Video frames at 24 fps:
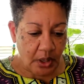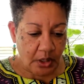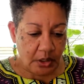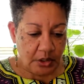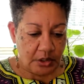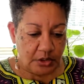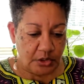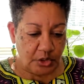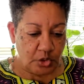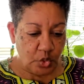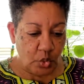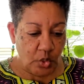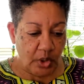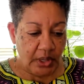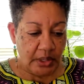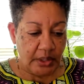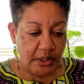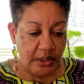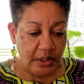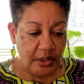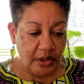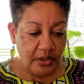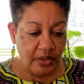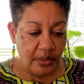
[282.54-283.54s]

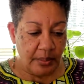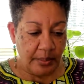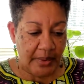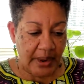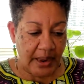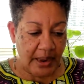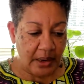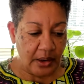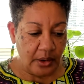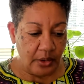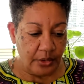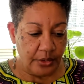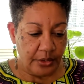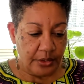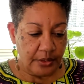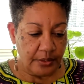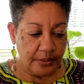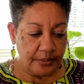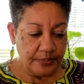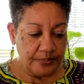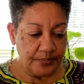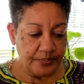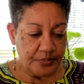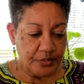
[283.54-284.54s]
Swelling of the mouth,
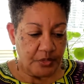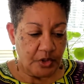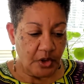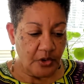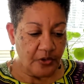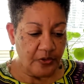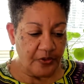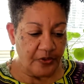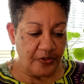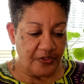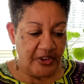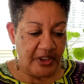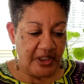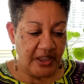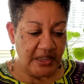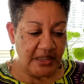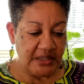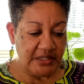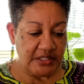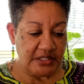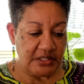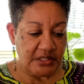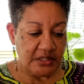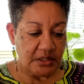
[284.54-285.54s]

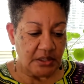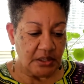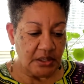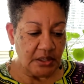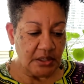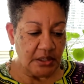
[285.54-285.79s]
face,